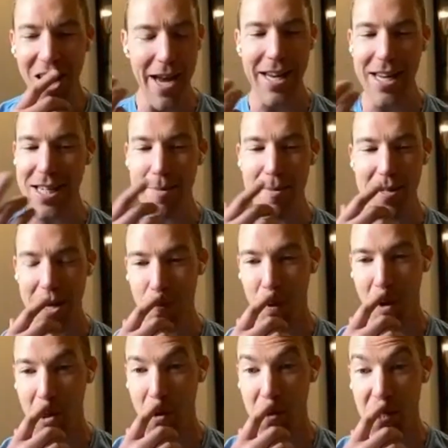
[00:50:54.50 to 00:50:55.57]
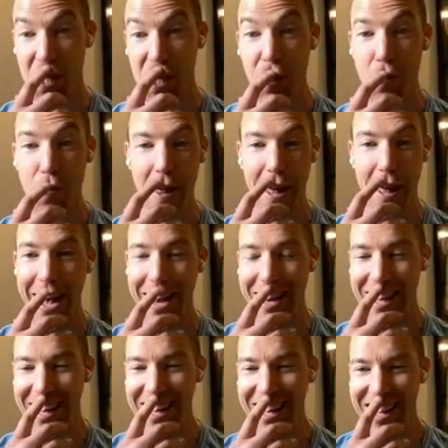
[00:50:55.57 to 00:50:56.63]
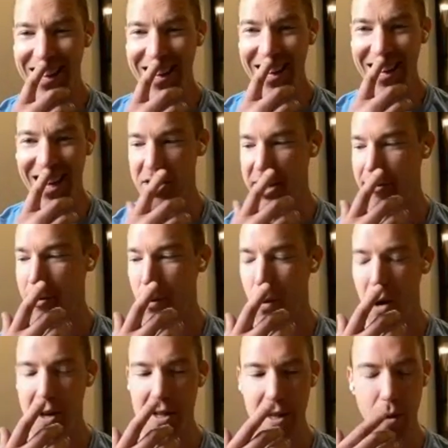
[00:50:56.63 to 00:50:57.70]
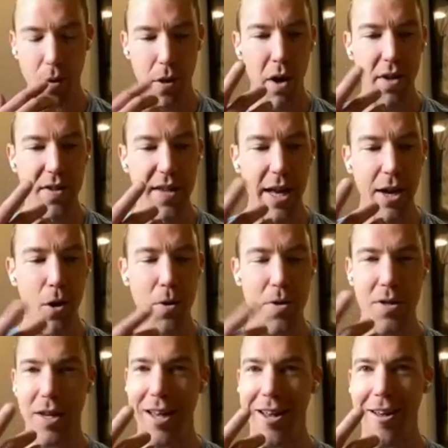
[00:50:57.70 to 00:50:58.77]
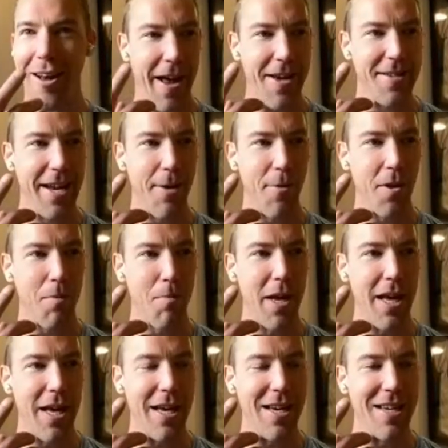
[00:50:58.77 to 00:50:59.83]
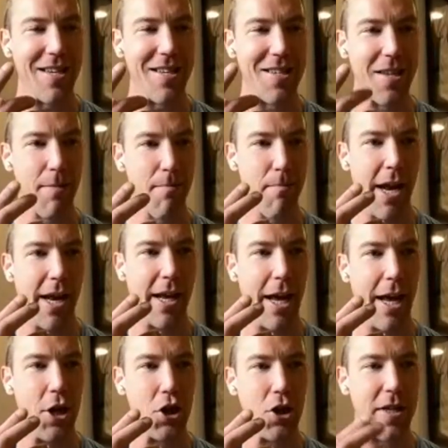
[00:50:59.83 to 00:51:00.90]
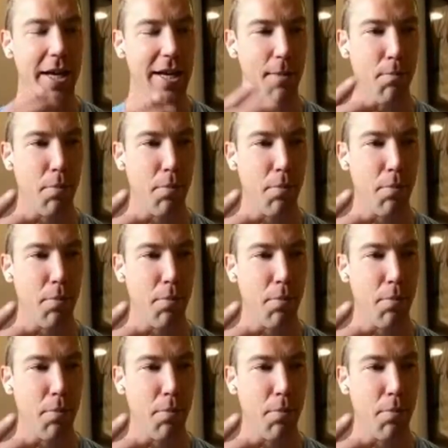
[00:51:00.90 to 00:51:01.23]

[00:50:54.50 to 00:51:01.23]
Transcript: Magnesium is one of those too, that there's different ones. The ones that always fascinate with me is medications